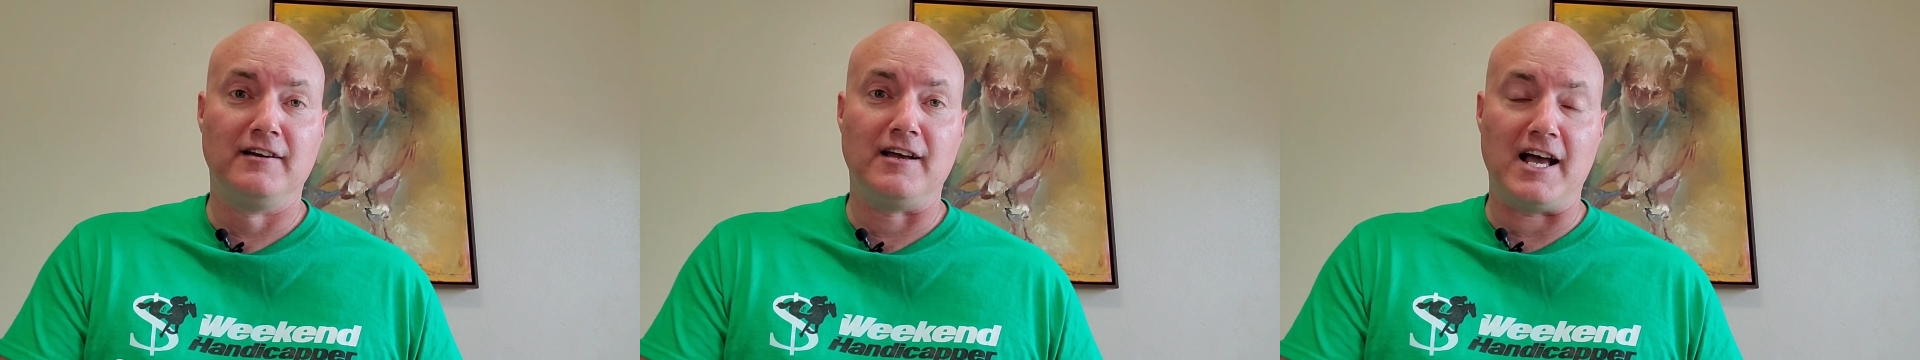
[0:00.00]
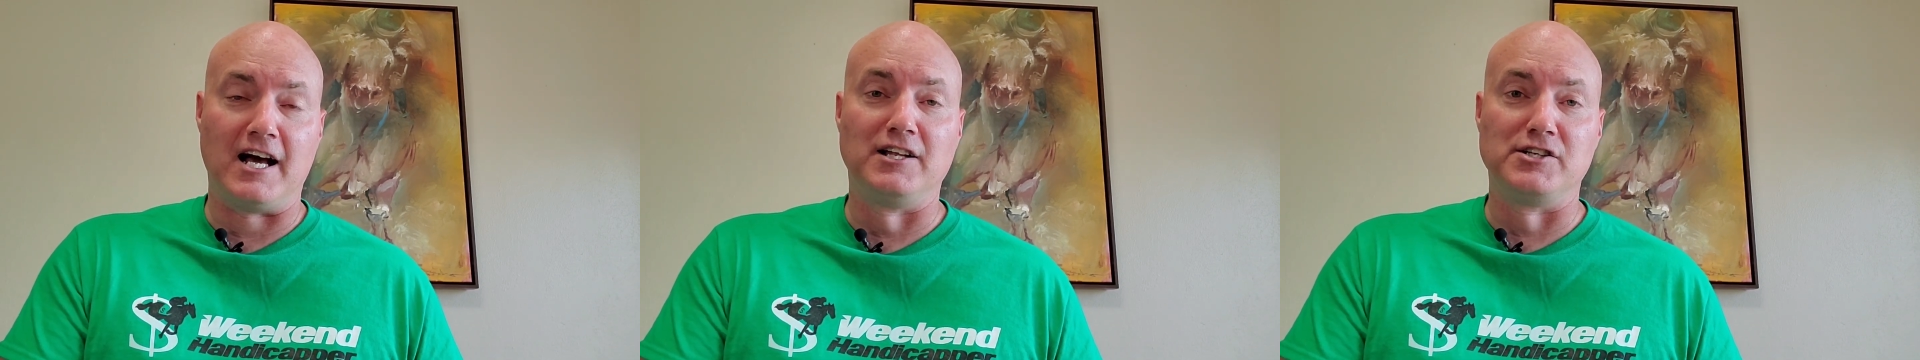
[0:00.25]

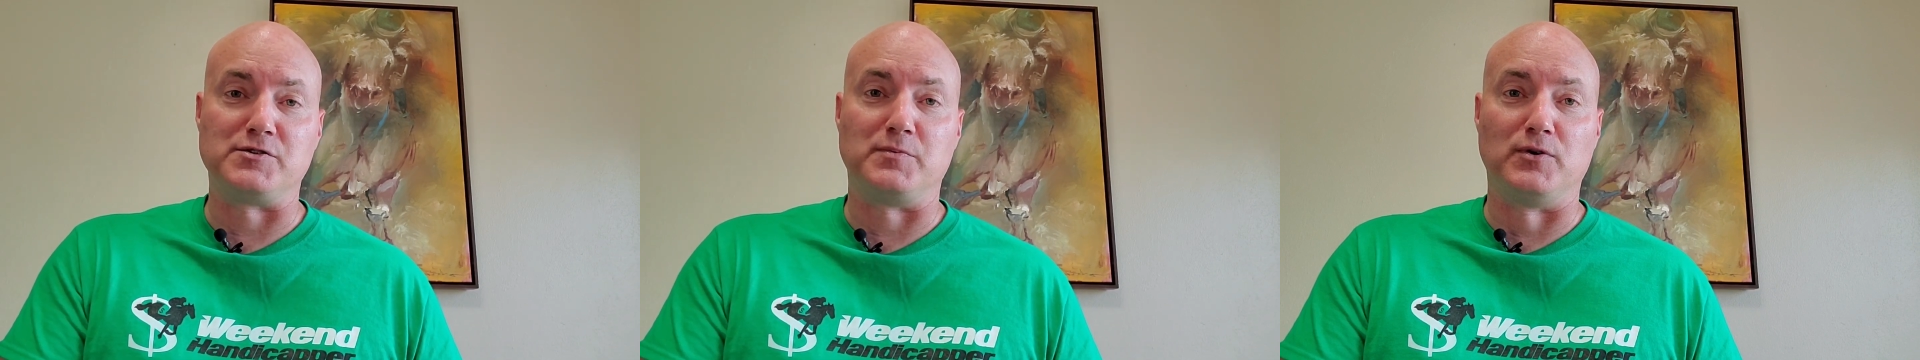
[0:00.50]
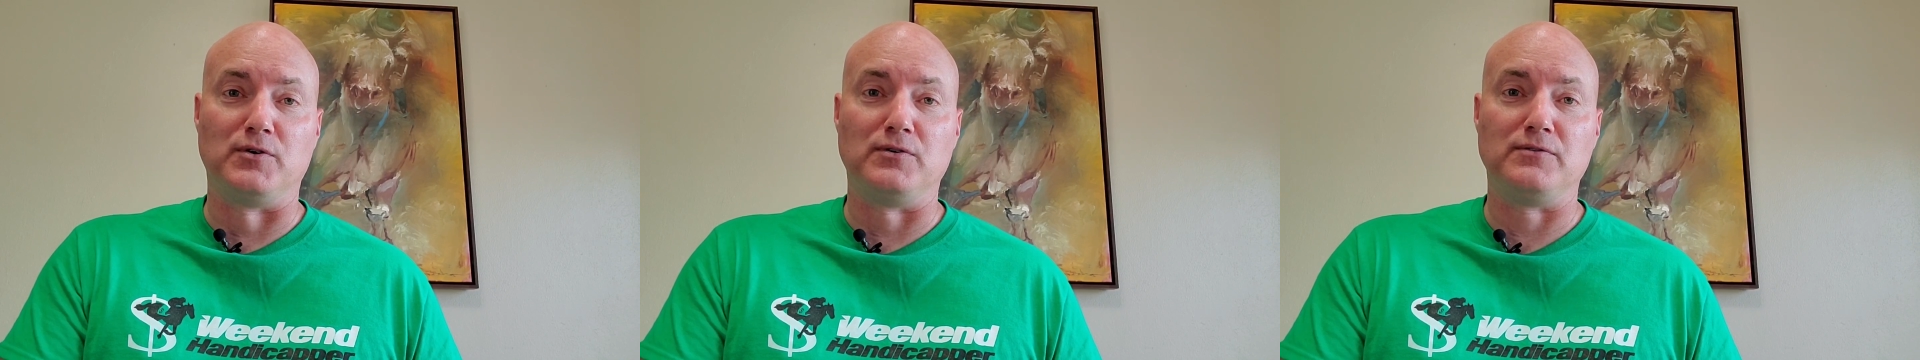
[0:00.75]

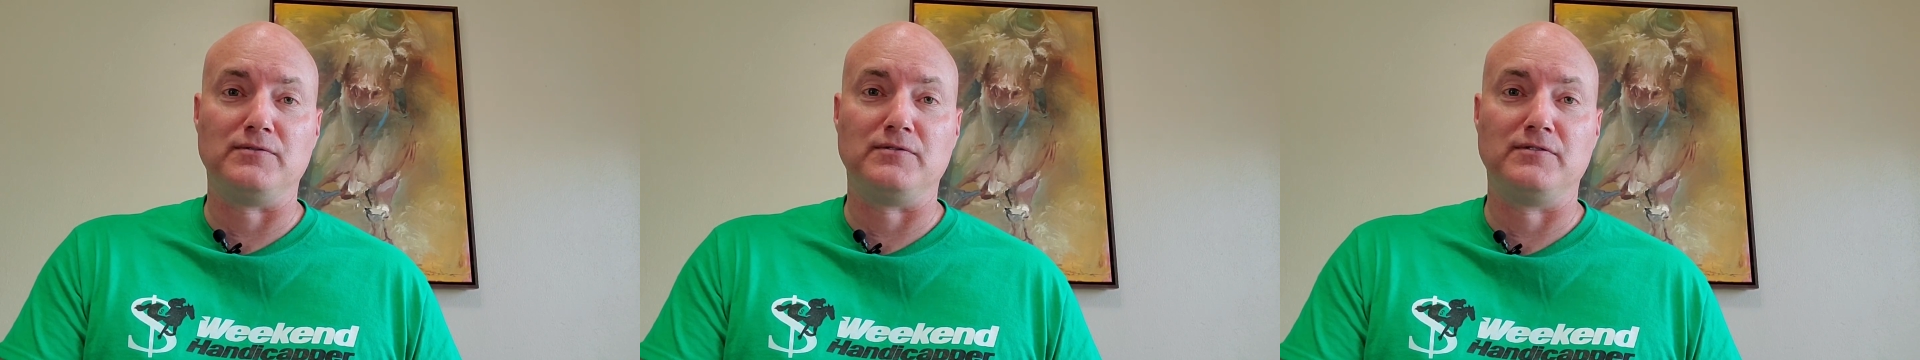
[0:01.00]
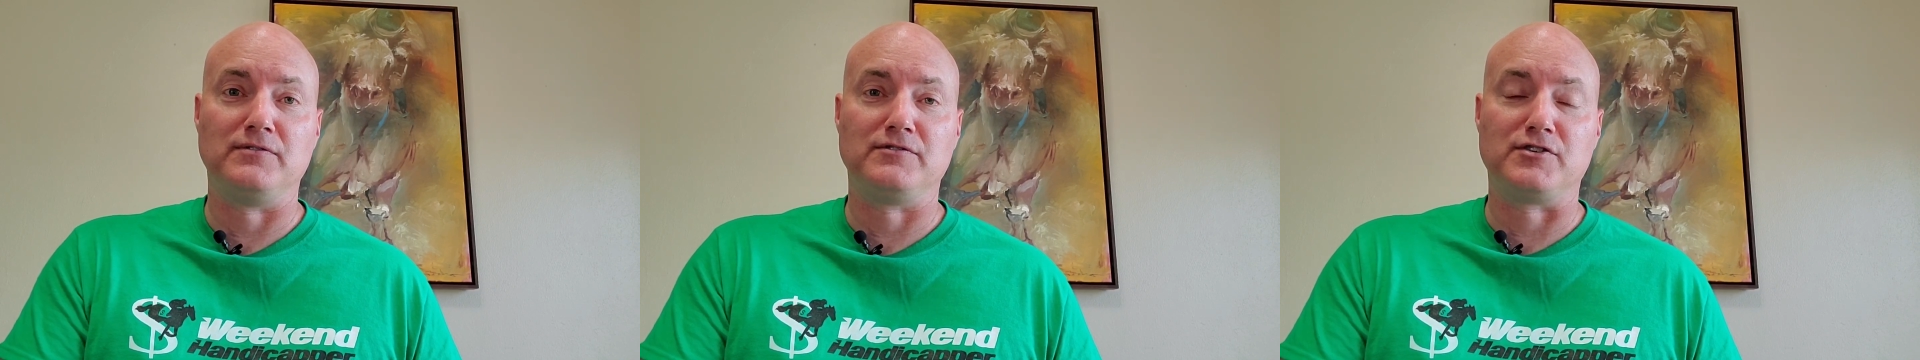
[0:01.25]
eligible
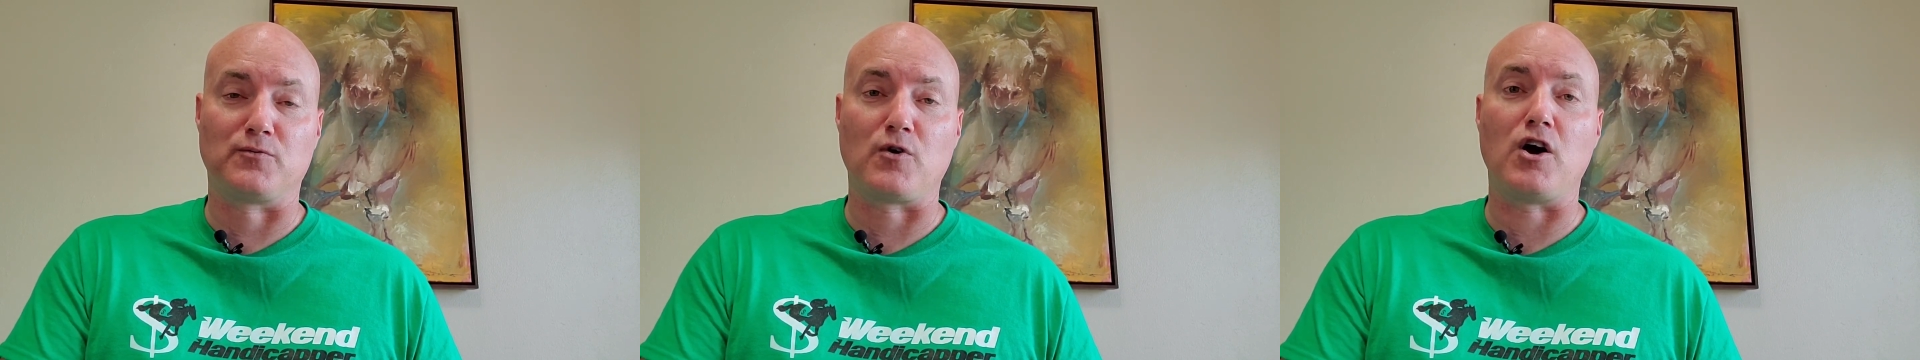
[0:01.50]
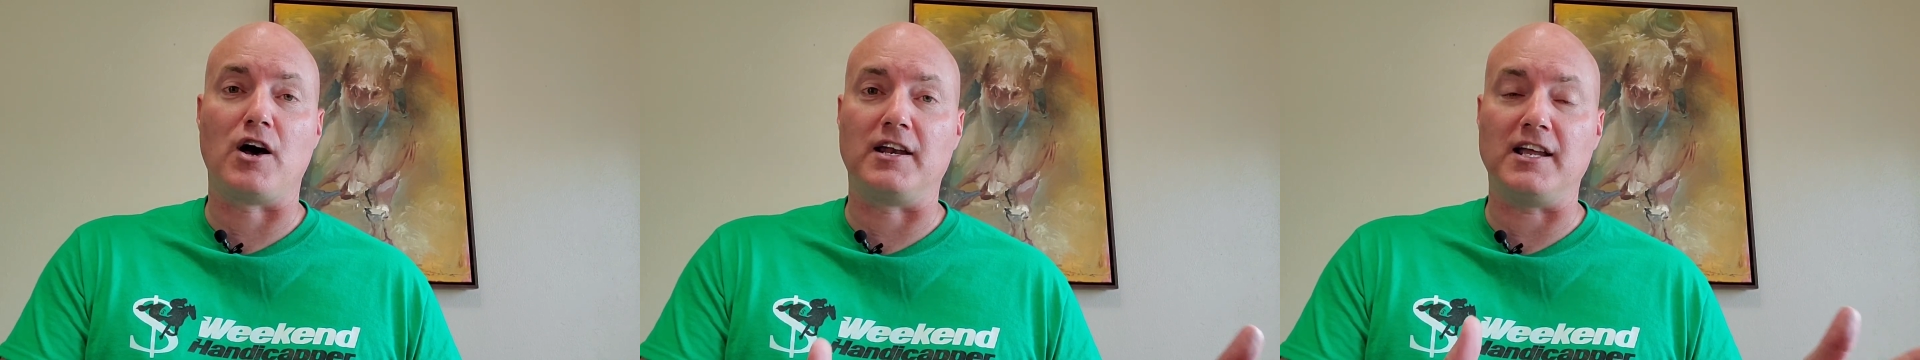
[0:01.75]
to
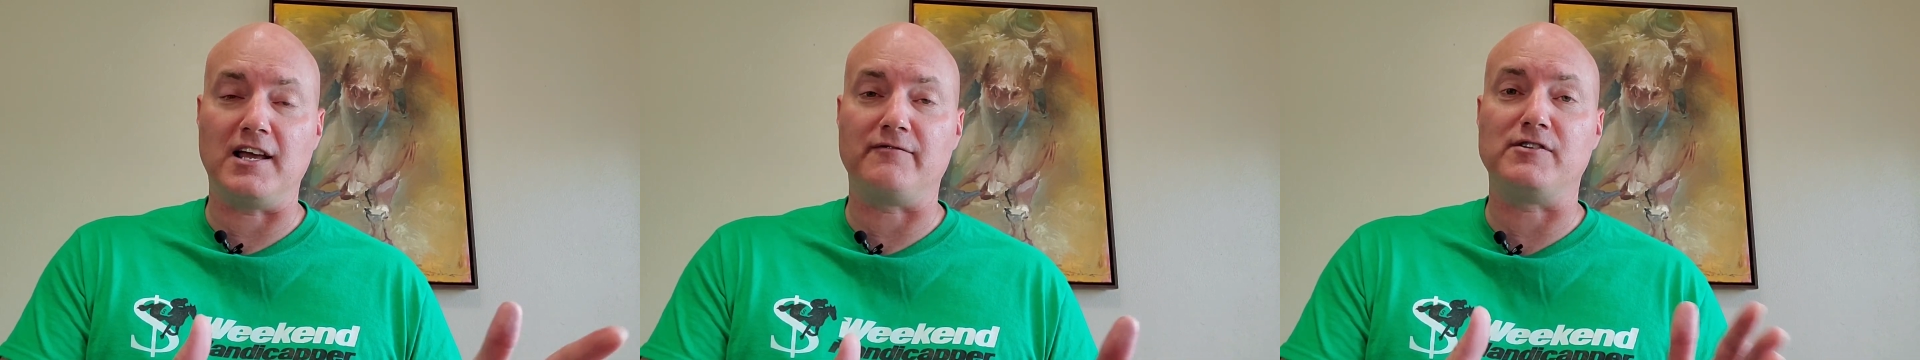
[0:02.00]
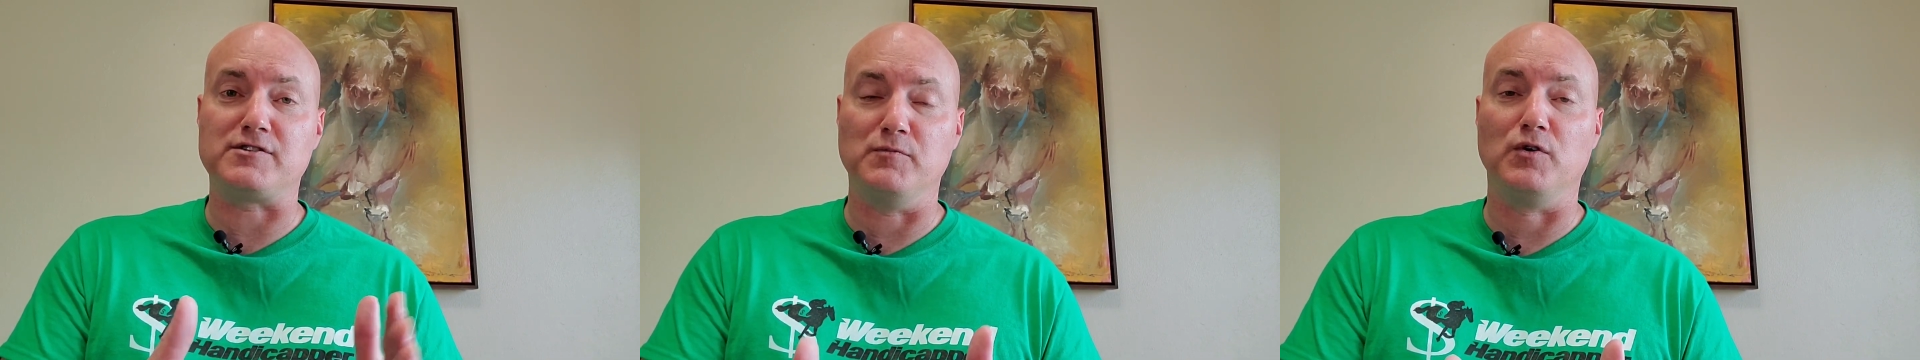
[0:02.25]
run if
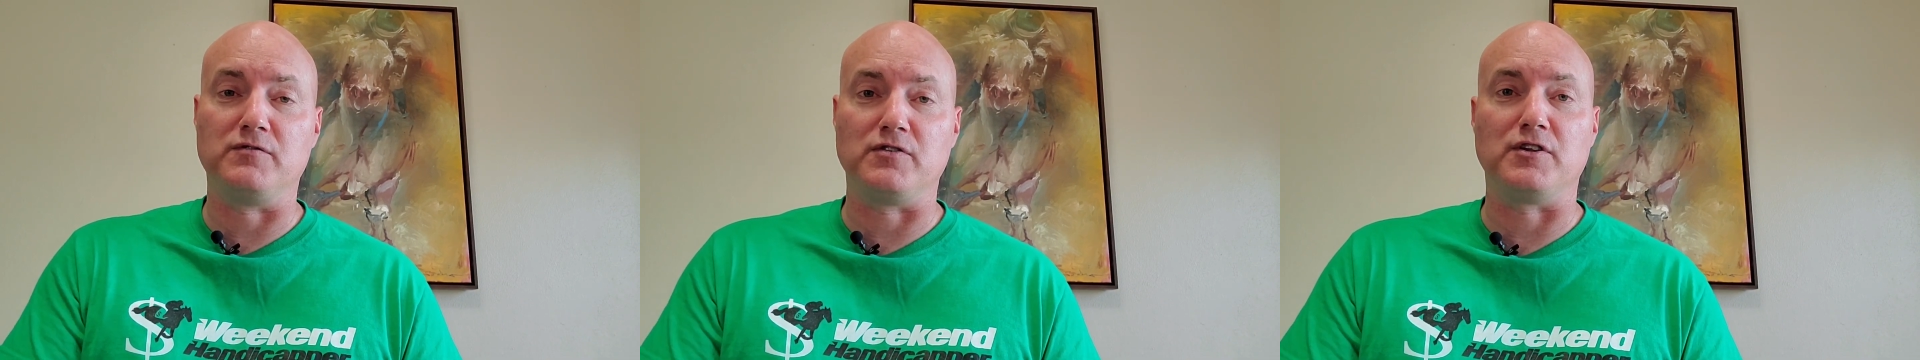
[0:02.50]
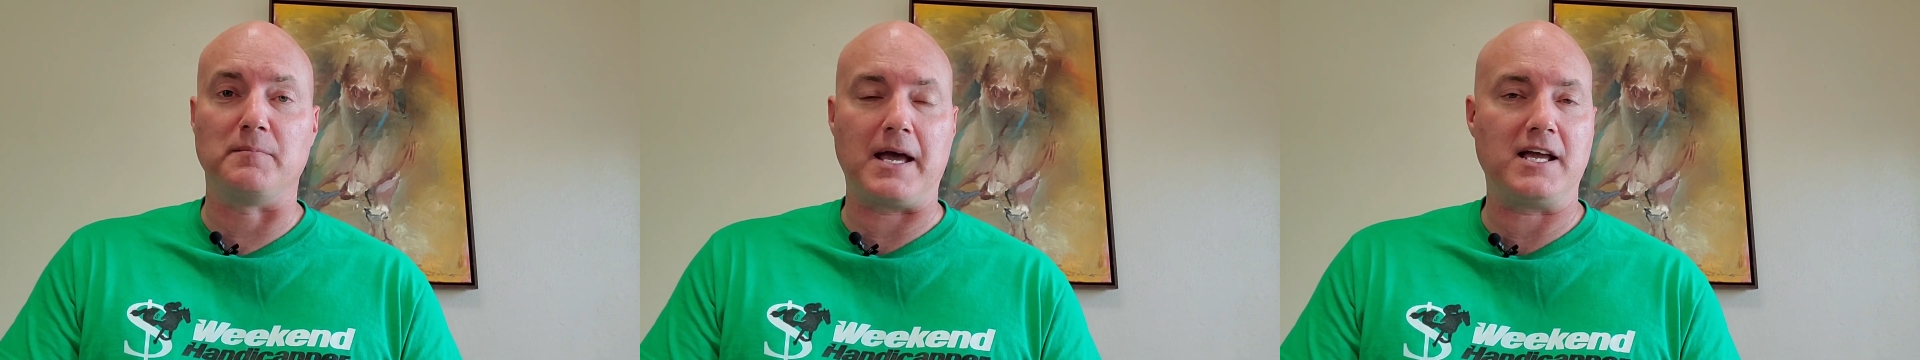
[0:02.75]
it's moved to
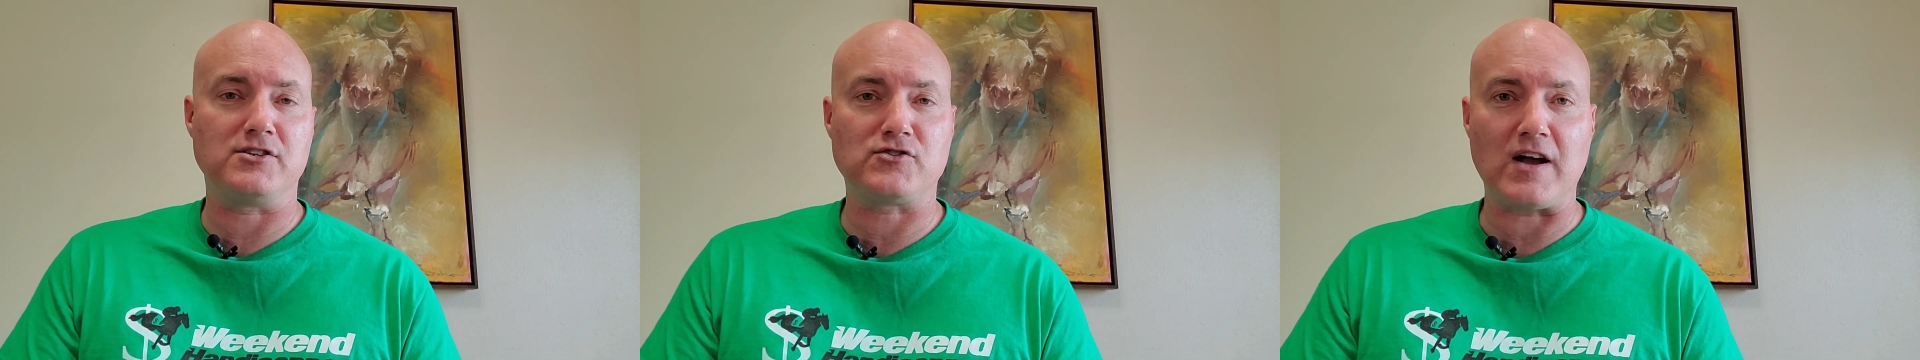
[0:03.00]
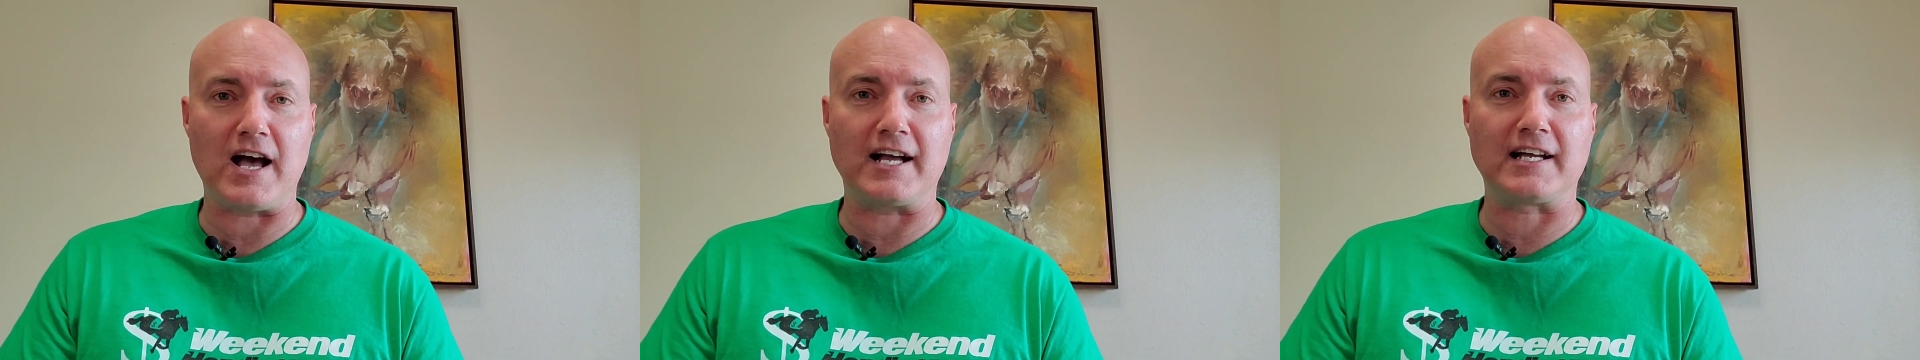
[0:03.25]
the main
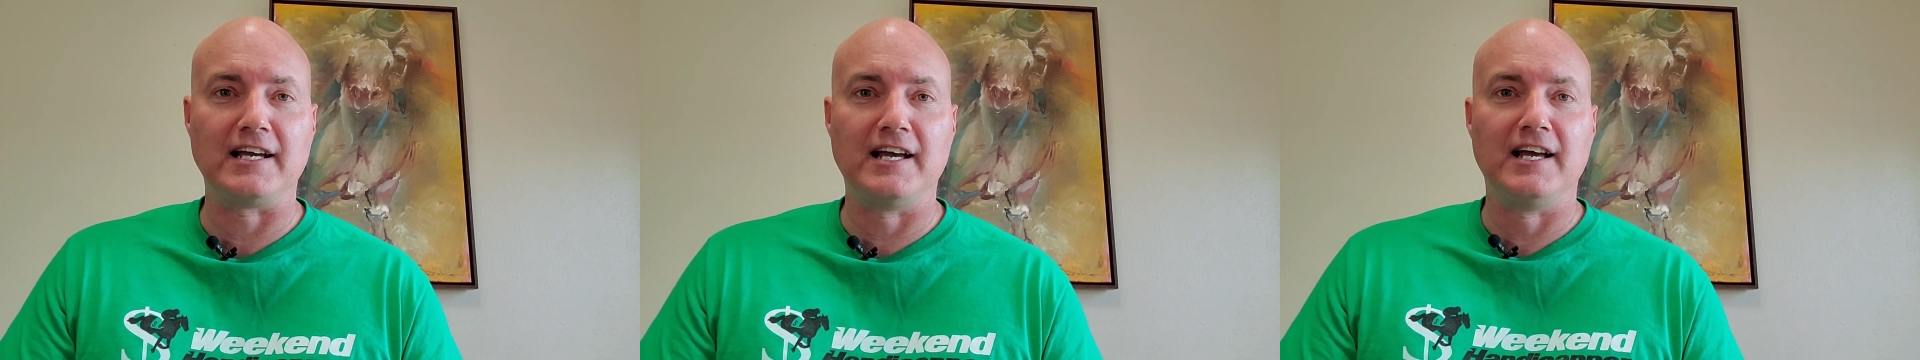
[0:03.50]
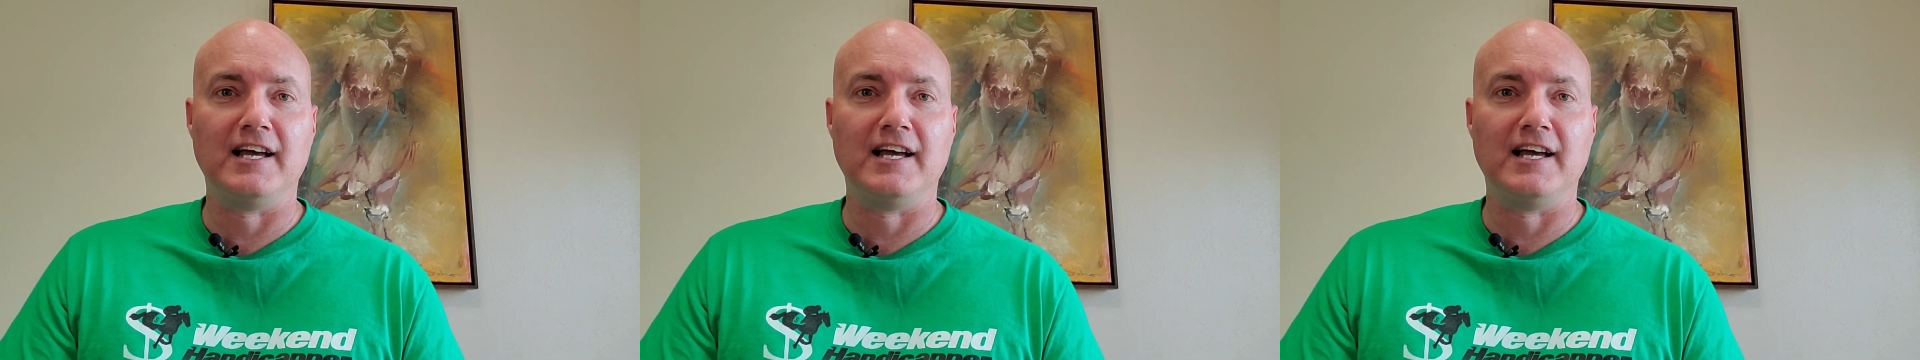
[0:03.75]
track.